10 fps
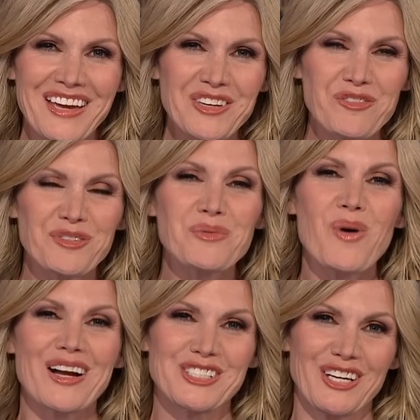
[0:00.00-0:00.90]
Thank you for
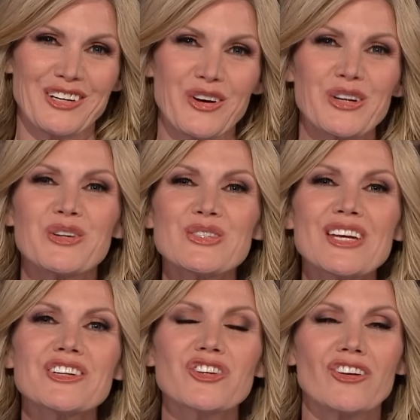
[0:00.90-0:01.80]
watching. Go to
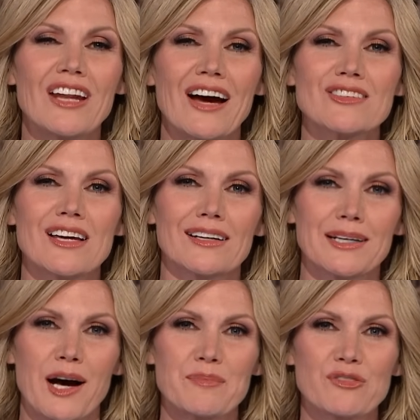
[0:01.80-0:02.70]

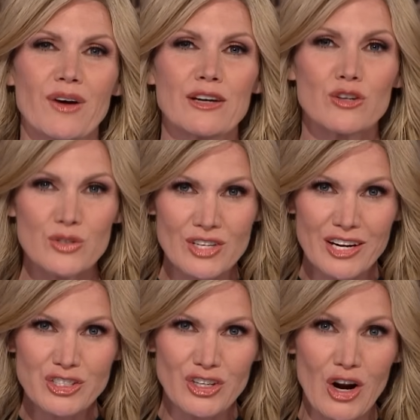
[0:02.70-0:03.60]
newsnationnow.com to find News
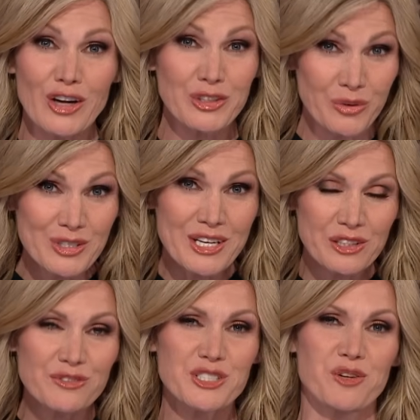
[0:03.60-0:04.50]
Nation on your
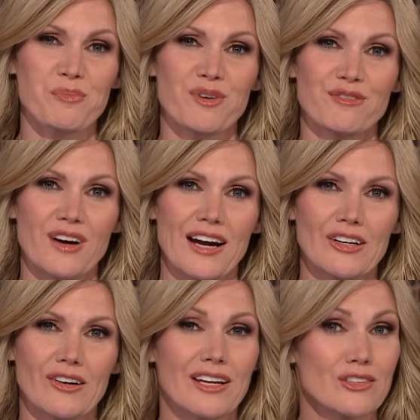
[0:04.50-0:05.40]
television
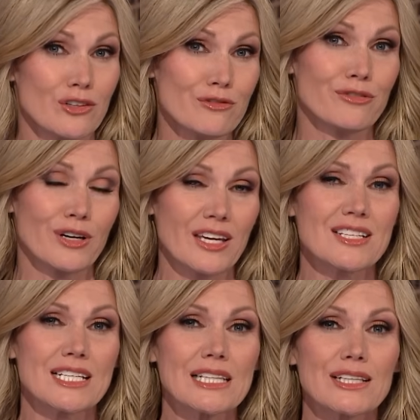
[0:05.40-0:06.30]
provider. And don't
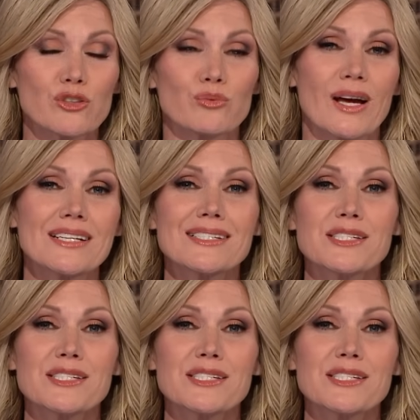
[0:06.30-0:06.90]
forget to click the red